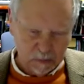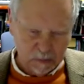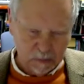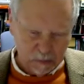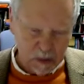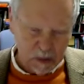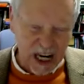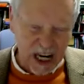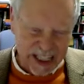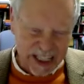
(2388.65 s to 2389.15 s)

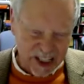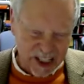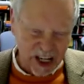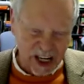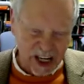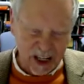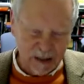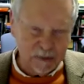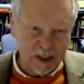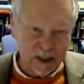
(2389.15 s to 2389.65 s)
my
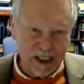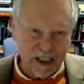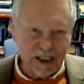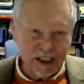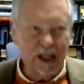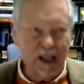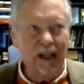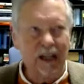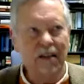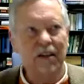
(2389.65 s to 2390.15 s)
time in
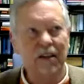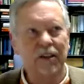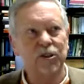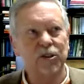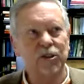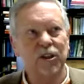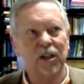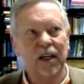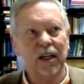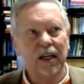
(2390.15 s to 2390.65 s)

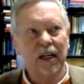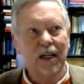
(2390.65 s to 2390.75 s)
college